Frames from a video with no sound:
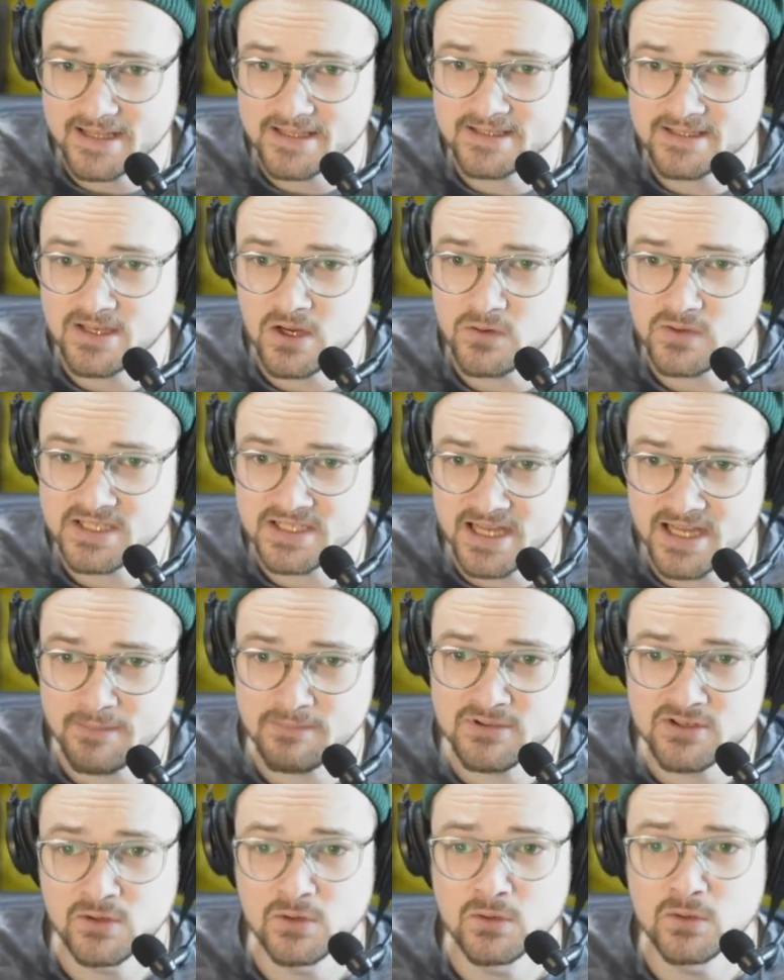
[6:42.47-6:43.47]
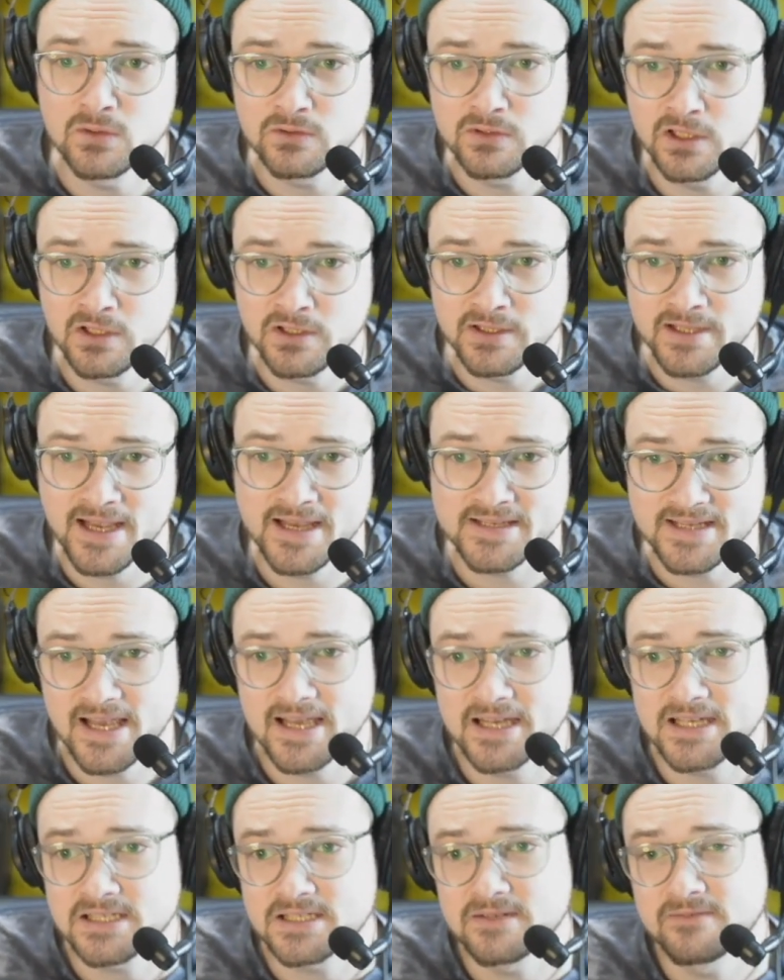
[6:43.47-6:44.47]
So Step 2 Lil Nas
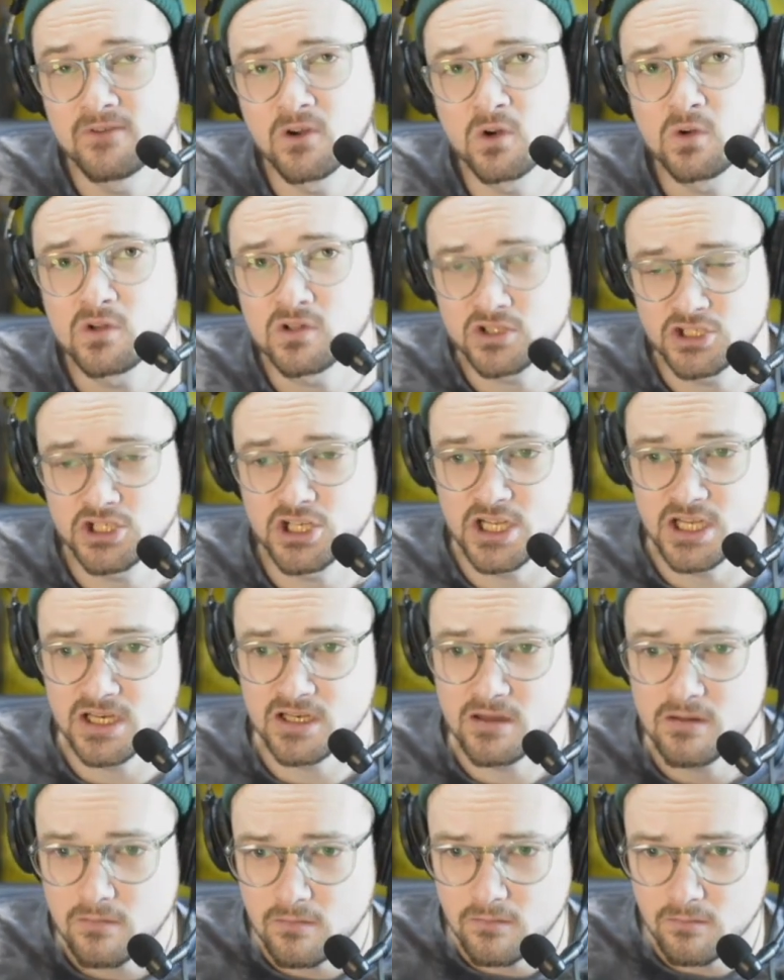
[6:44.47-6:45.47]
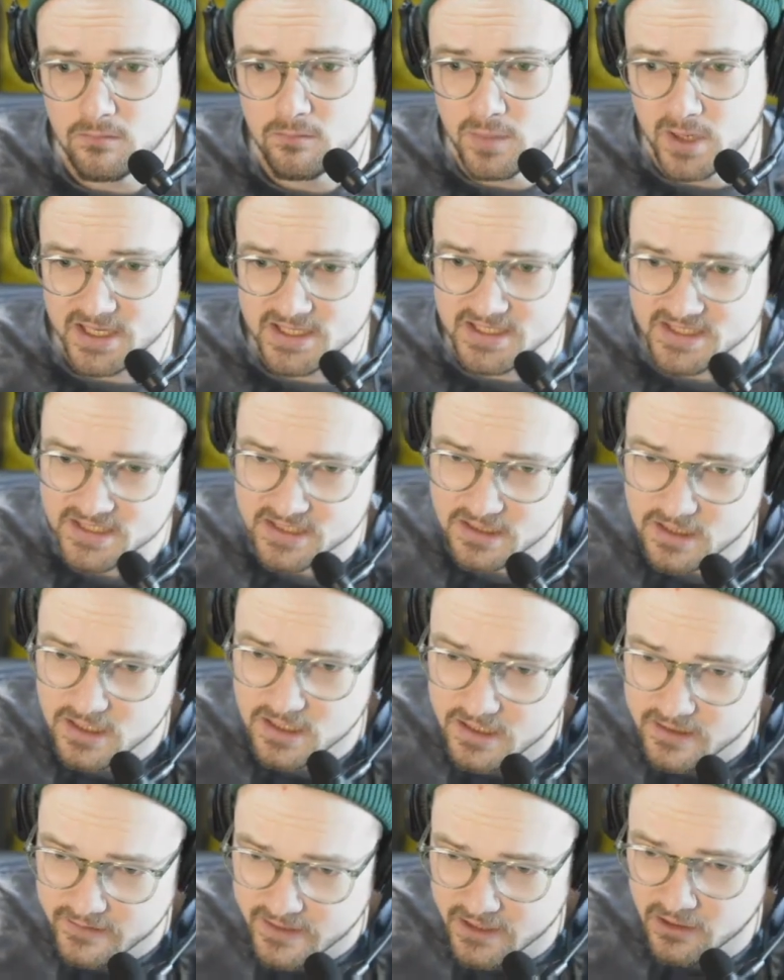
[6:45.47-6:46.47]
X Vocal Chain Bus.
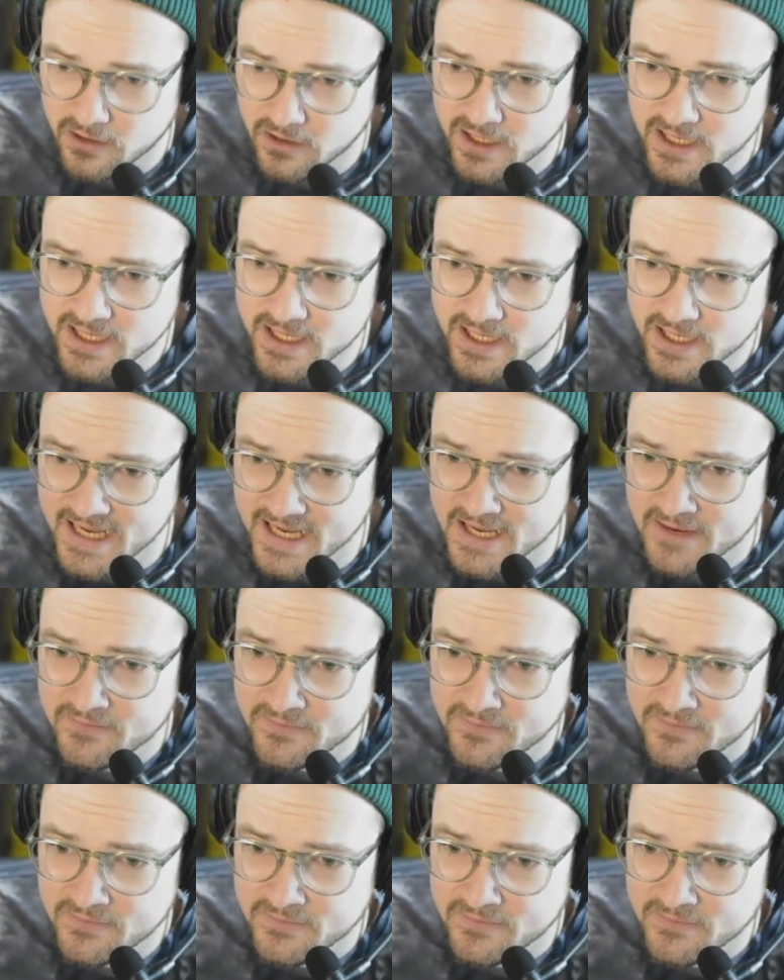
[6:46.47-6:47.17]
Then you're going to hit Save.